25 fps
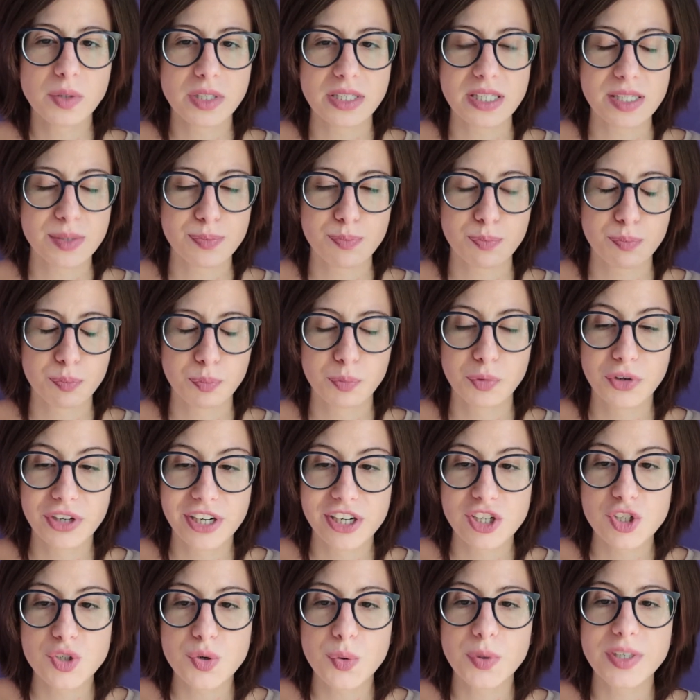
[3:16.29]
It's
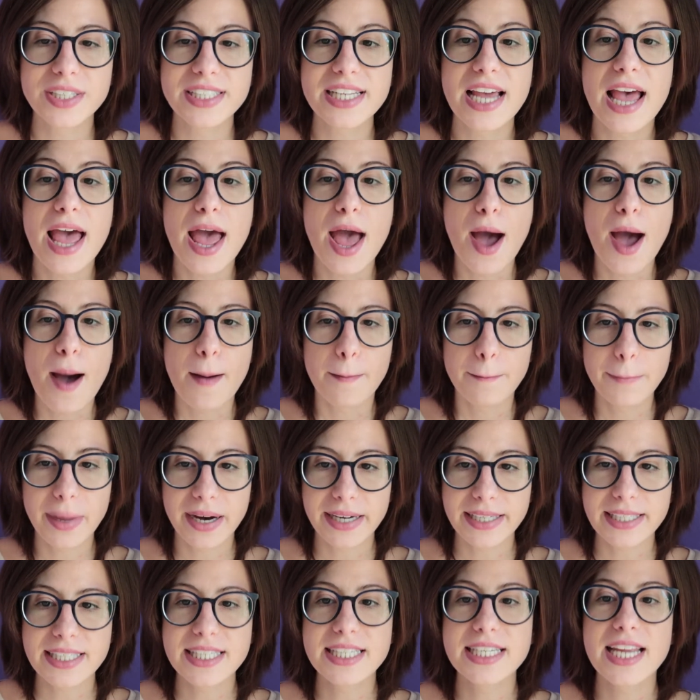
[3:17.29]
pretty short,
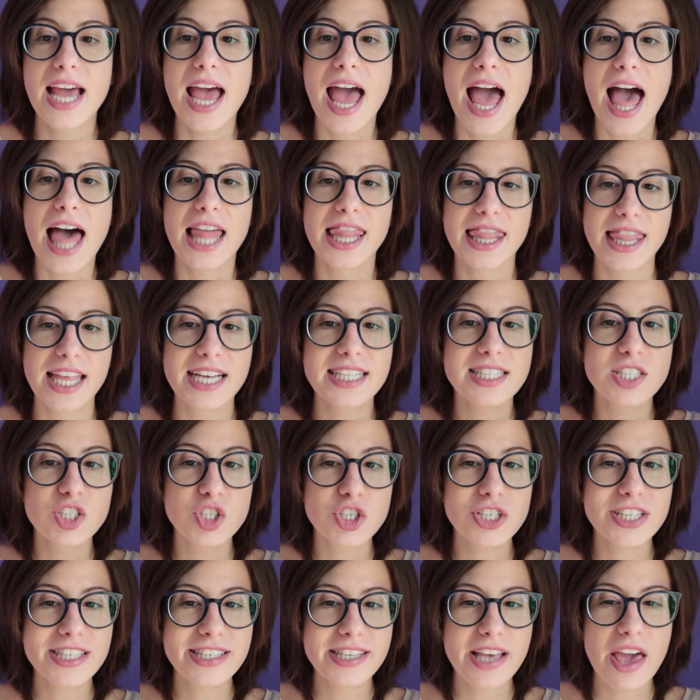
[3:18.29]
but let's
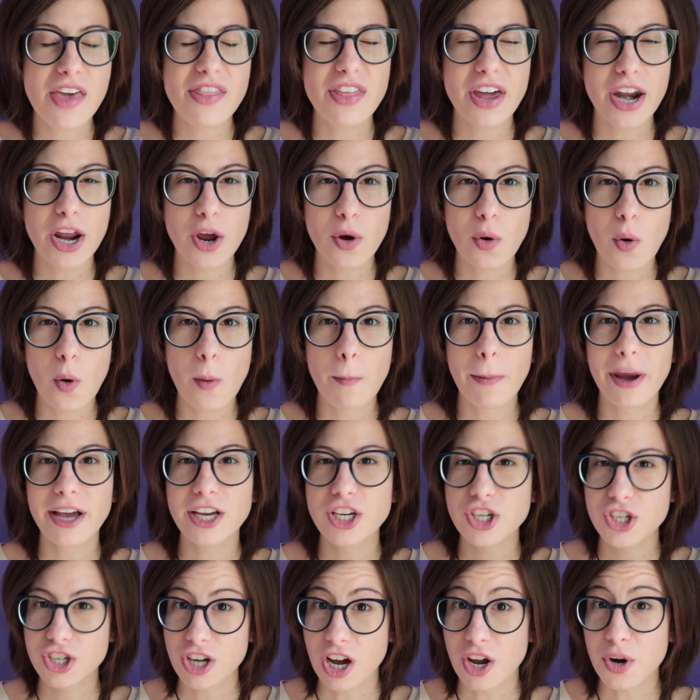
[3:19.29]
just say that I go by
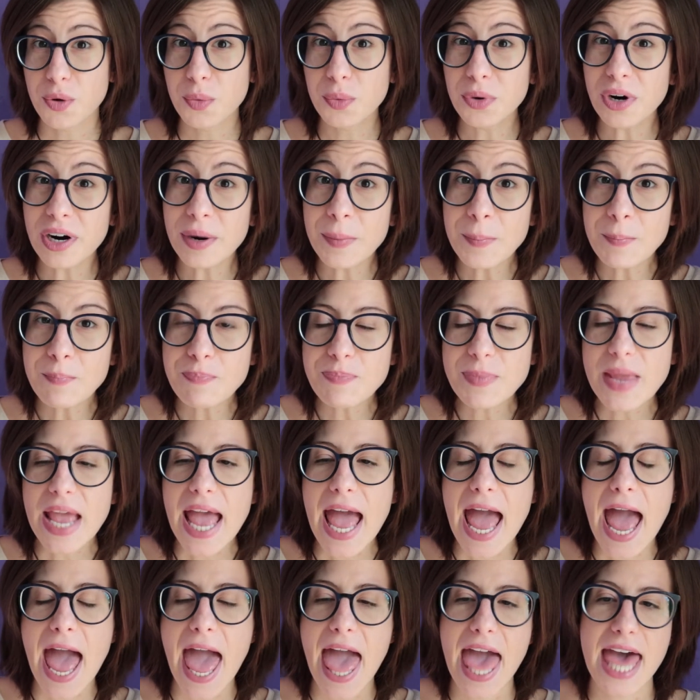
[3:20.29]
genre,
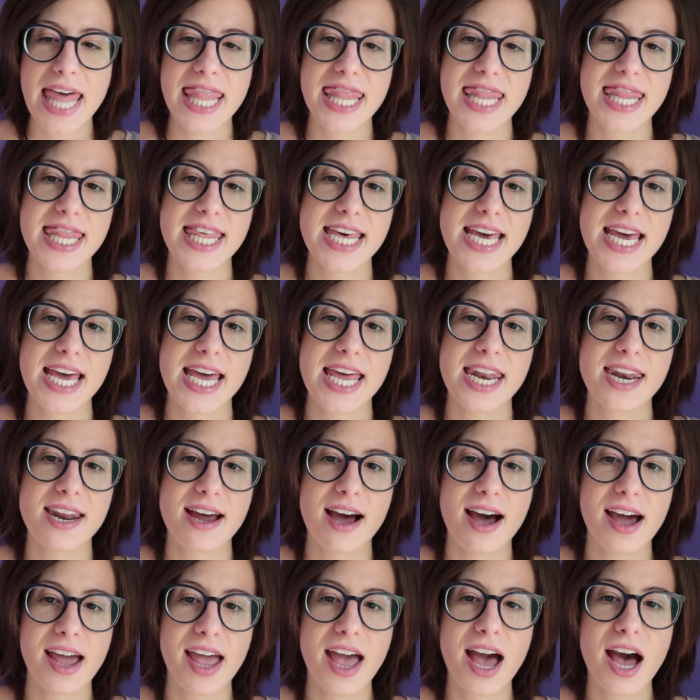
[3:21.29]
and then
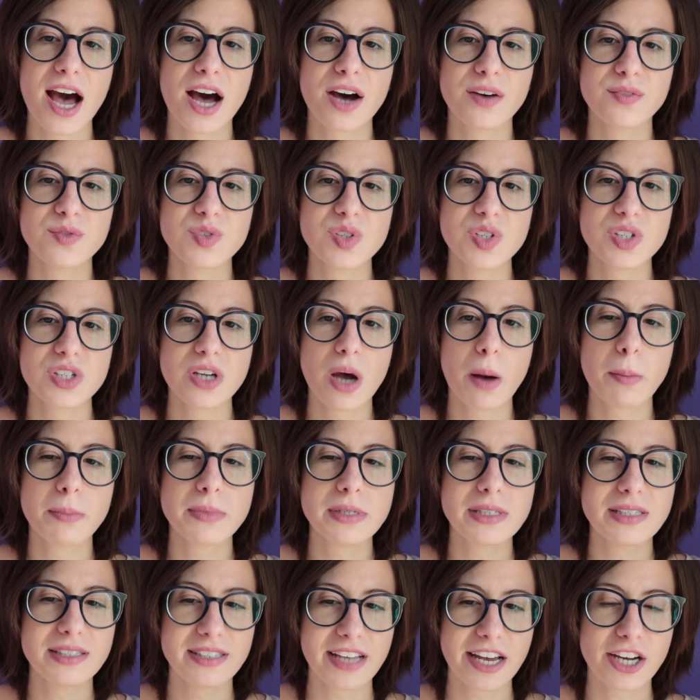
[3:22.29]
I have some
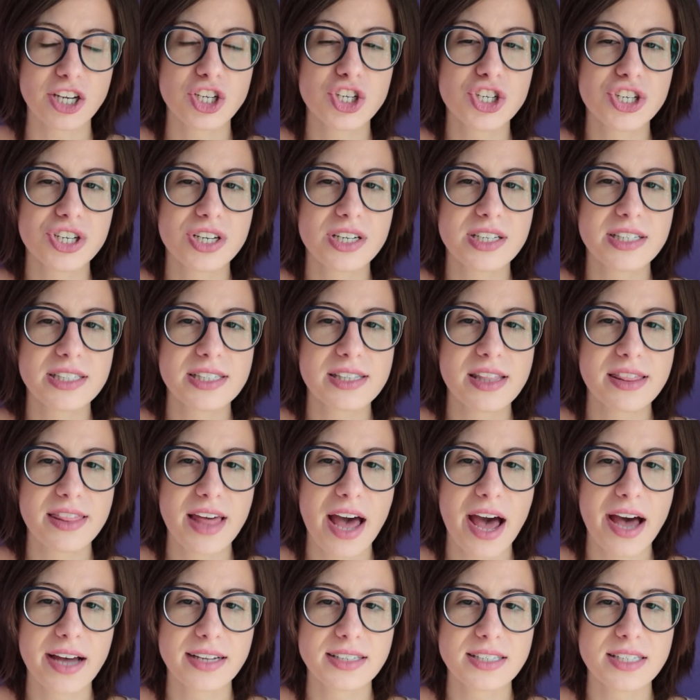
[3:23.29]
sections
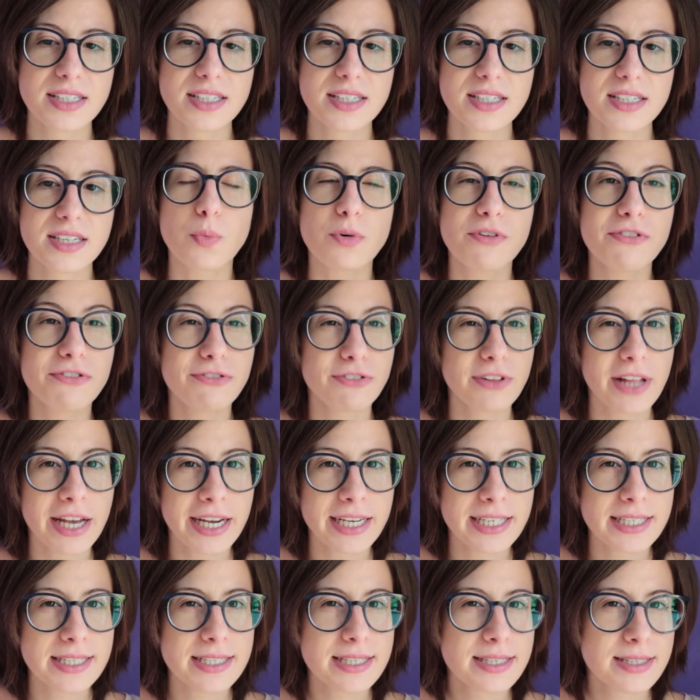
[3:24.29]
that
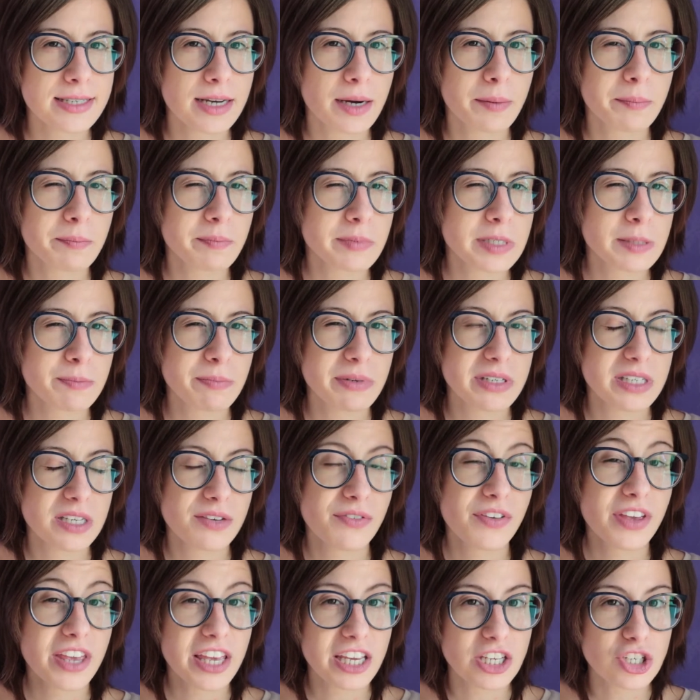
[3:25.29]
reflect some
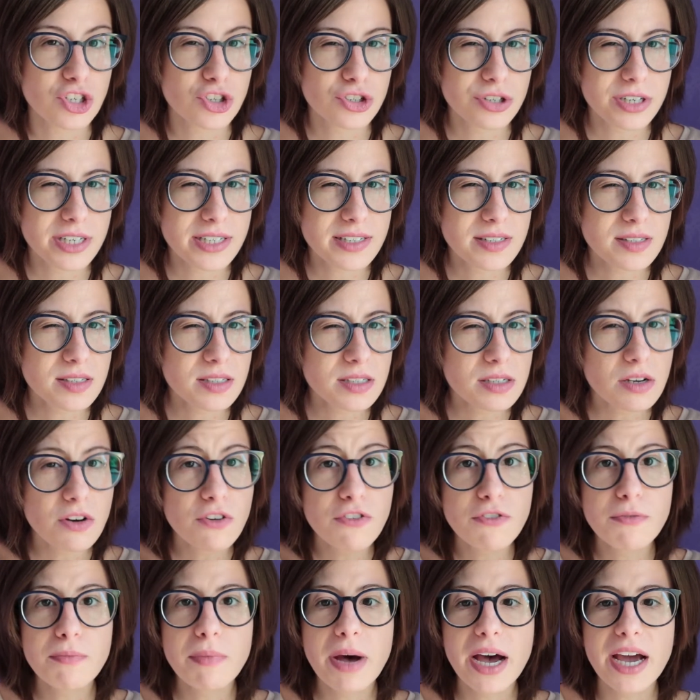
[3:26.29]
specific interests
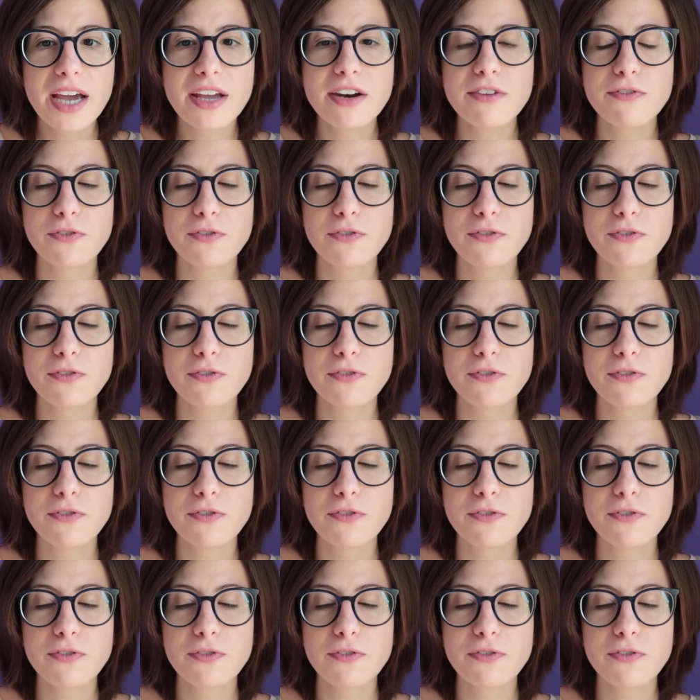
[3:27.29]
of mine.